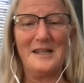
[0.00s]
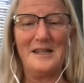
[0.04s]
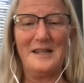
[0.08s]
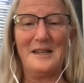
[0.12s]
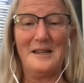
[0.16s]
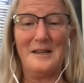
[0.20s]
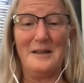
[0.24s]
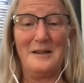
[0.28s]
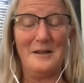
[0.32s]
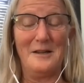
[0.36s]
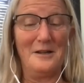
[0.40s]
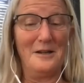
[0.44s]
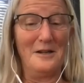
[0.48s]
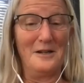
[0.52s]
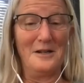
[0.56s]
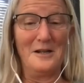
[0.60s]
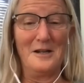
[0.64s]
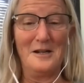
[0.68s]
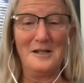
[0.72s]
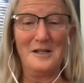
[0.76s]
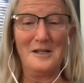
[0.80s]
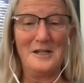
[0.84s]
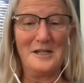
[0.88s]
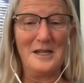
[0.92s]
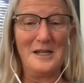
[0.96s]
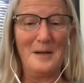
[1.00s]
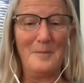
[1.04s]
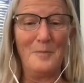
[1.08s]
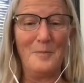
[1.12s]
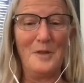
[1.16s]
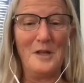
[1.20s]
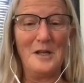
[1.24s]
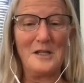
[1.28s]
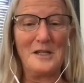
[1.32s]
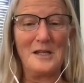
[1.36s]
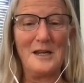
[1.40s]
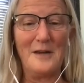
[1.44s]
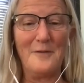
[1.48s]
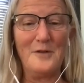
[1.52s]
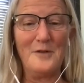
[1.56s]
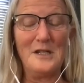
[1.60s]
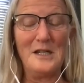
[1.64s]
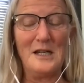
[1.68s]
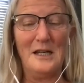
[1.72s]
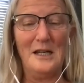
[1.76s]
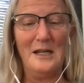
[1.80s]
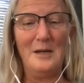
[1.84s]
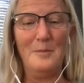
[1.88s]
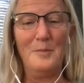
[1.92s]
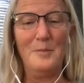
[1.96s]
a concept that's
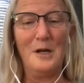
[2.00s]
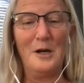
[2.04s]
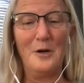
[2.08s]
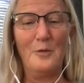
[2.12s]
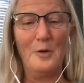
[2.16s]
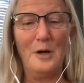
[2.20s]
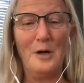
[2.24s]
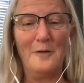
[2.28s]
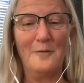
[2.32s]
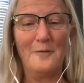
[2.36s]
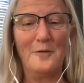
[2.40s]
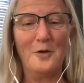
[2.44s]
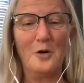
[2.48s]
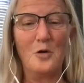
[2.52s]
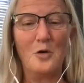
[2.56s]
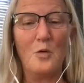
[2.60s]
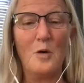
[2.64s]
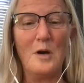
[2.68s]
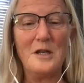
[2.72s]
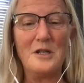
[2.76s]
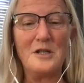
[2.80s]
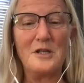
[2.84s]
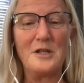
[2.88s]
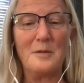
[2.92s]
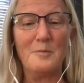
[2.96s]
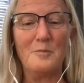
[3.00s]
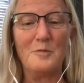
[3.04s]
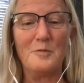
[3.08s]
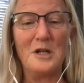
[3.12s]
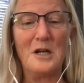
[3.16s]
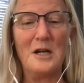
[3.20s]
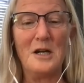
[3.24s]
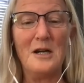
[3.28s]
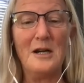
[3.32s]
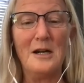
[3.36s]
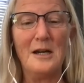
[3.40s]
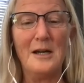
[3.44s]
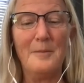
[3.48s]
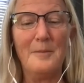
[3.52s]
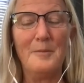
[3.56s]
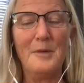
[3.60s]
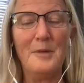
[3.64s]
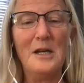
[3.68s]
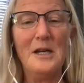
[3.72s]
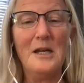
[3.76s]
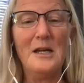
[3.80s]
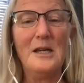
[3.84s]
evidently been around for quite some time,